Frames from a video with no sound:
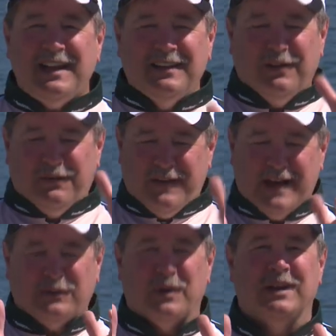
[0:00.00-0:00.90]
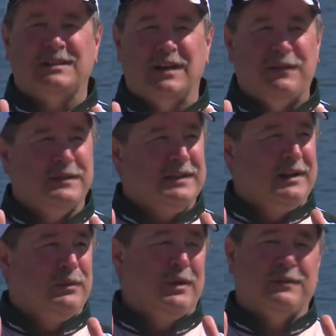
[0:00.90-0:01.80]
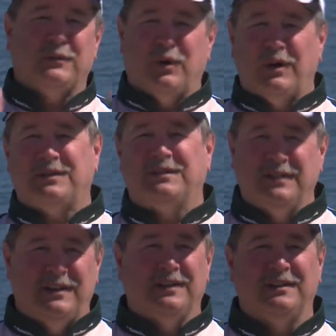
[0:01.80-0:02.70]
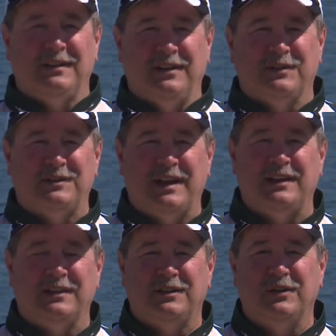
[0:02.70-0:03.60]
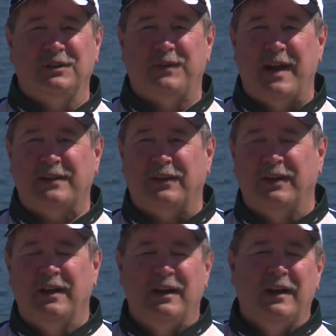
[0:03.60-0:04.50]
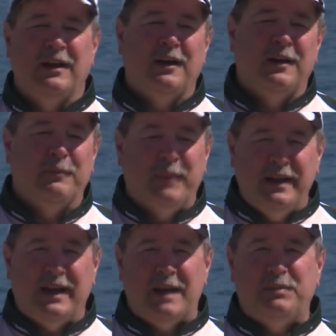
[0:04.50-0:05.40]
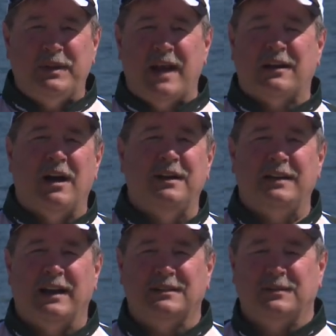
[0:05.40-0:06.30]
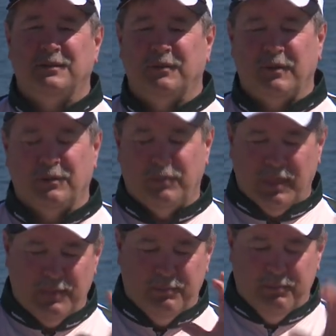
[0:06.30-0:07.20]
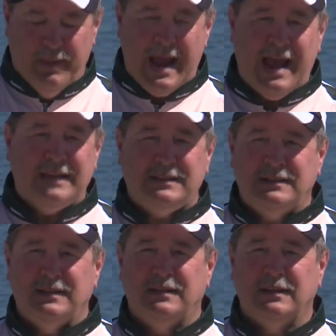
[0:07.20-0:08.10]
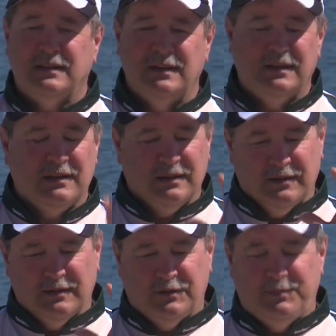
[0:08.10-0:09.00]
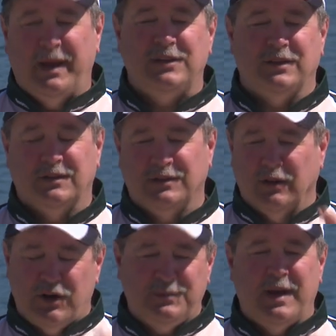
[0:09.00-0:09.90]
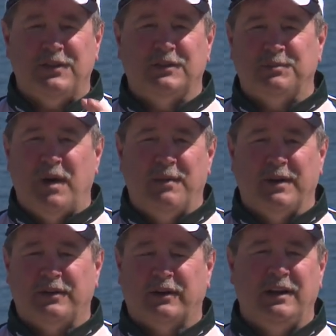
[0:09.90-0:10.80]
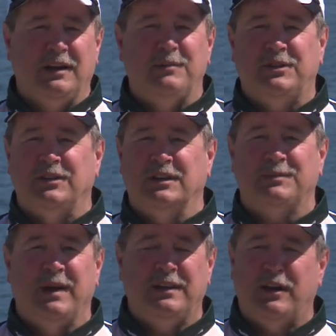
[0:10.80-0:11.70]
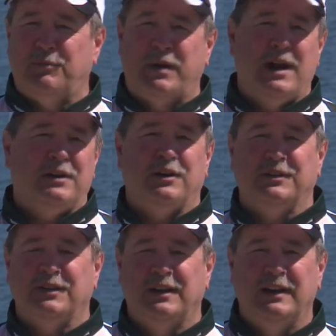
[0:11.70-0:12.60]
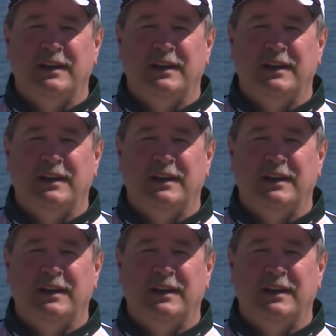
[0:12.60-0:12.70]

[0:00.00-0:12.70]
little factoid in itself is like, well, of course, then, you know, scent is a huge factor. But you got to put that in context. Bass species, largemouth and smallmouth, they're killing machines, man. They are predators.